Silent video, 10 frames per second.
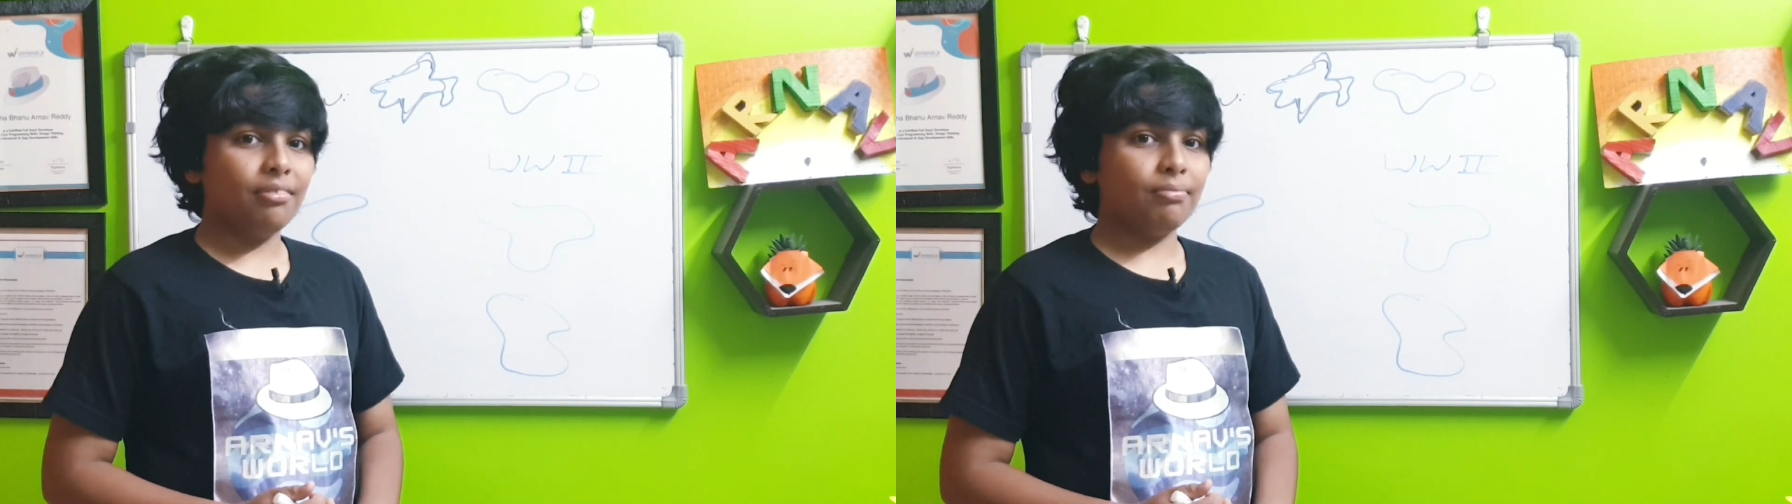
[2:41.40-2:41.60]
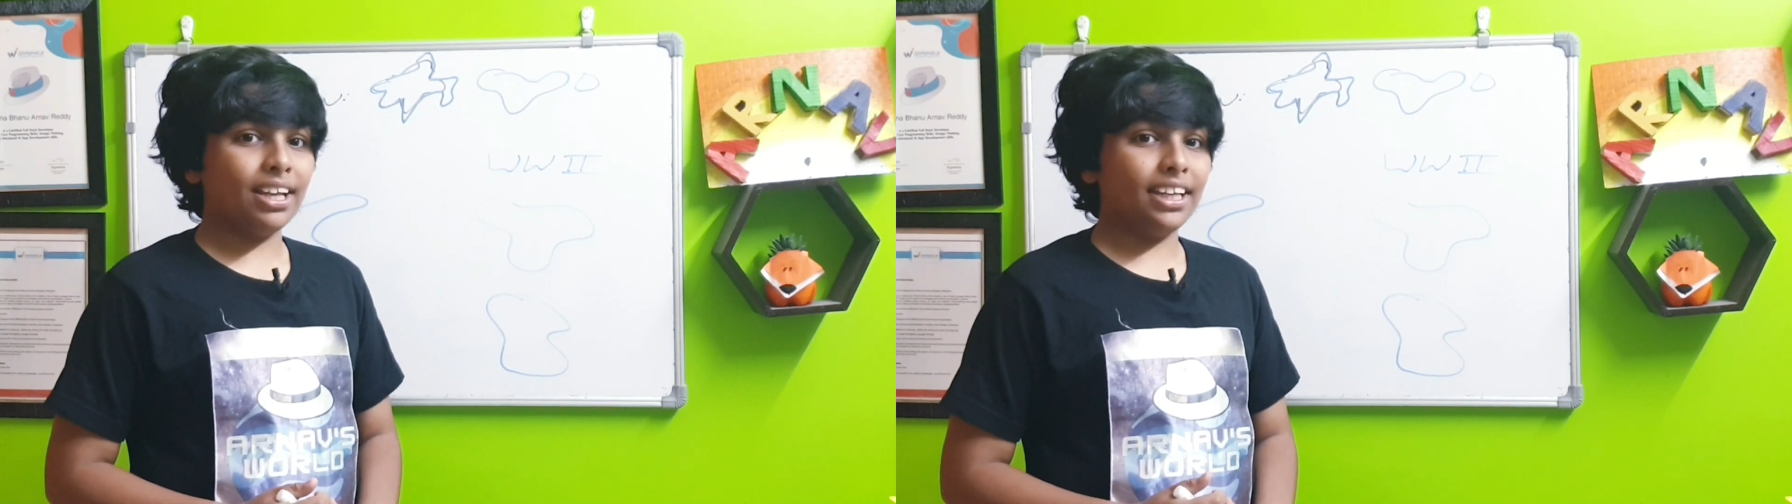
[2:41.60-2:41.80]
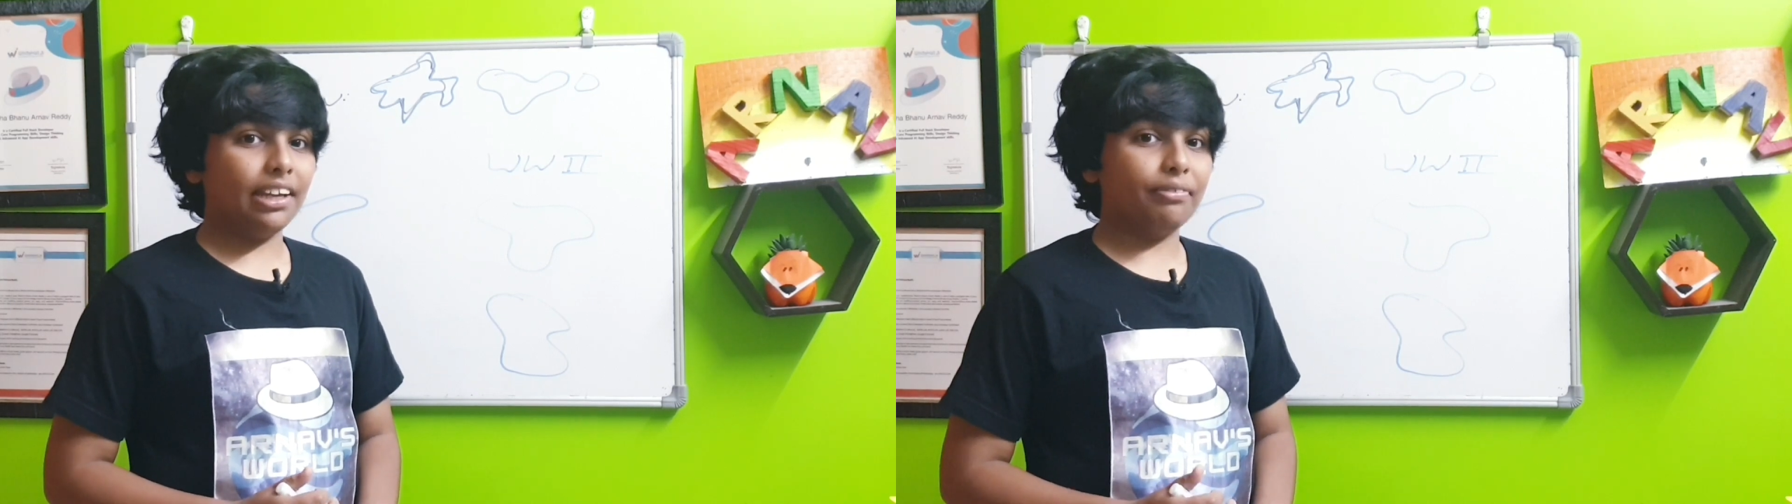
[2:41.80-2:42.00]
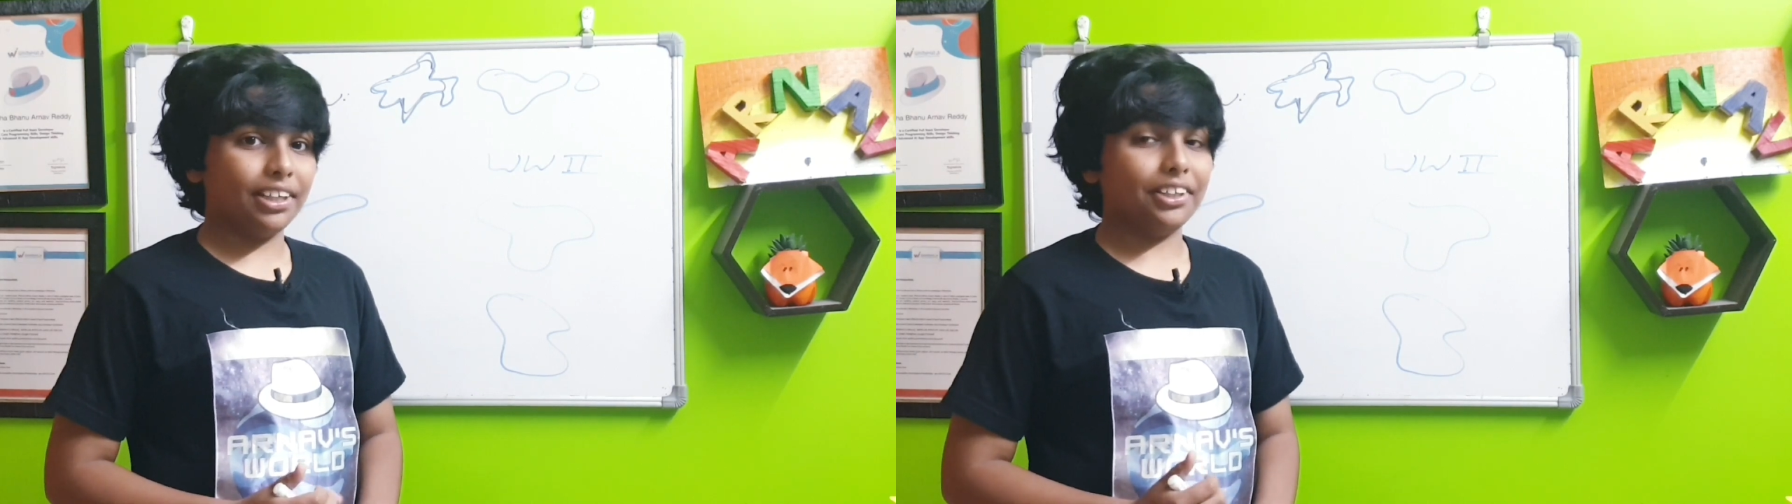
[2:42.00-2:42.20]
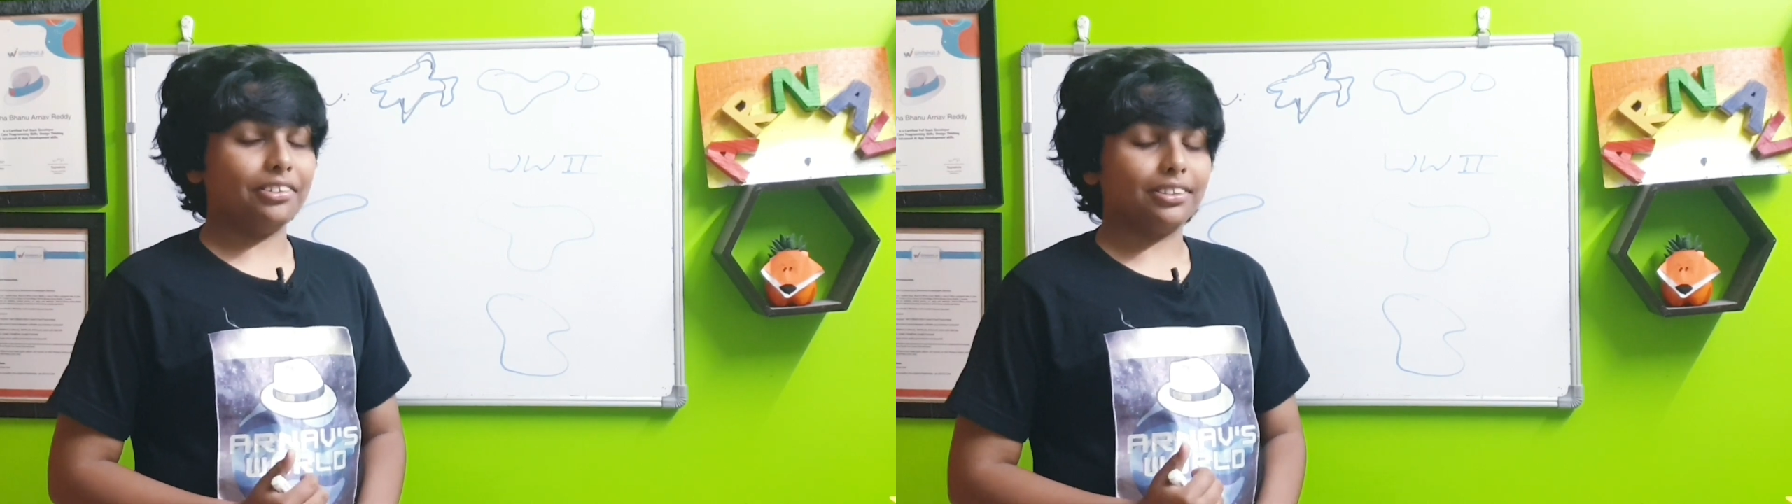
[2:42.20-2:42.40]
many
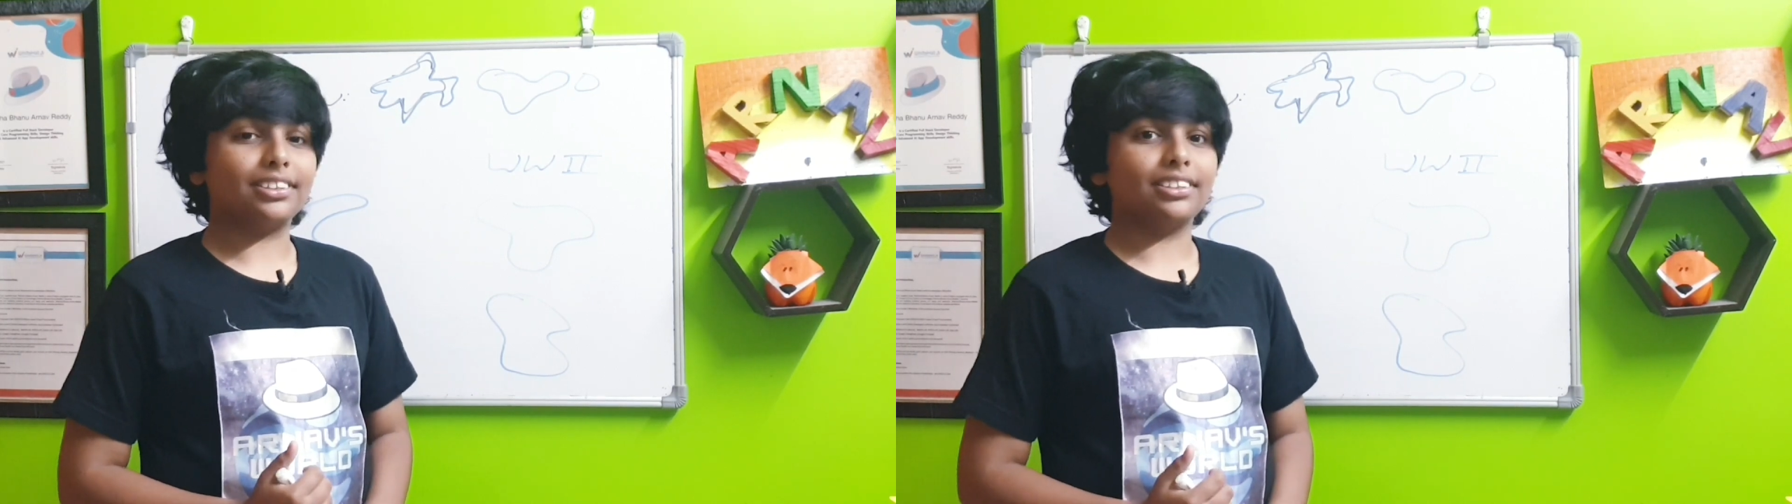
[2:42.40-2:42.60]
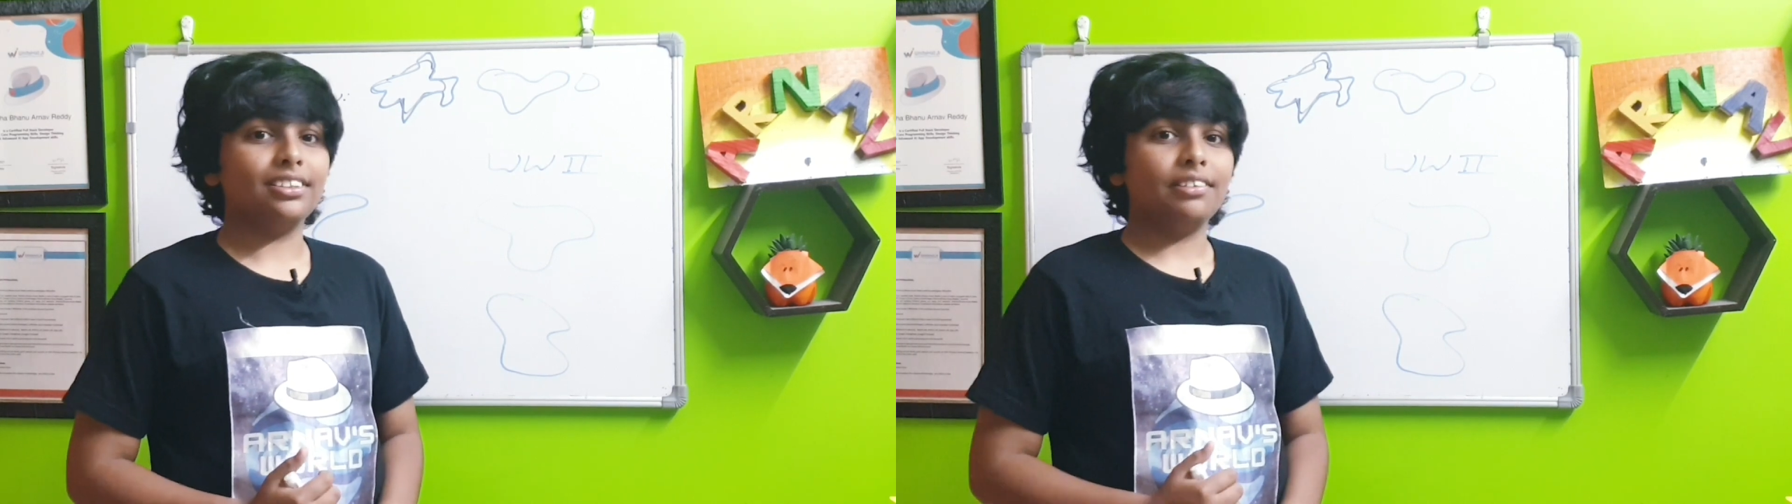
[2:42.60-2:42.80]
videos.